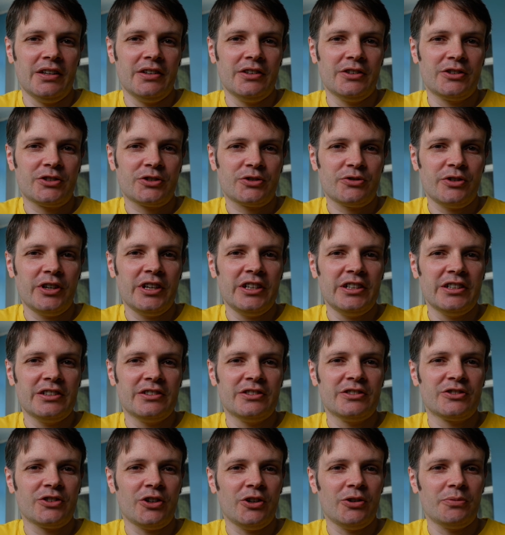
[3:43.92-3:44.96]
The screen
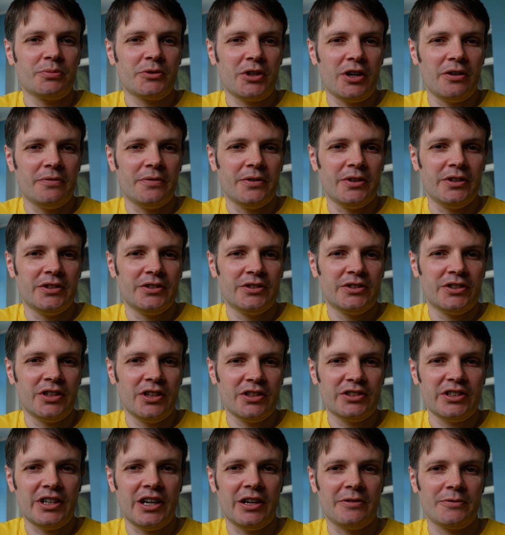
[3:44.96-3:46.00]
in the top cover
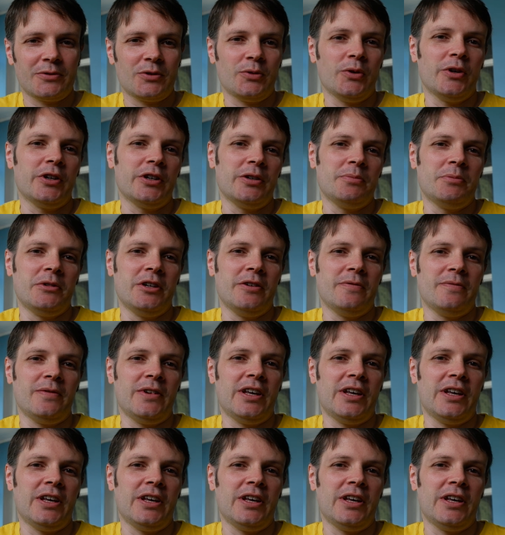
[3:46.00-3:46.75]
does have quite a bit of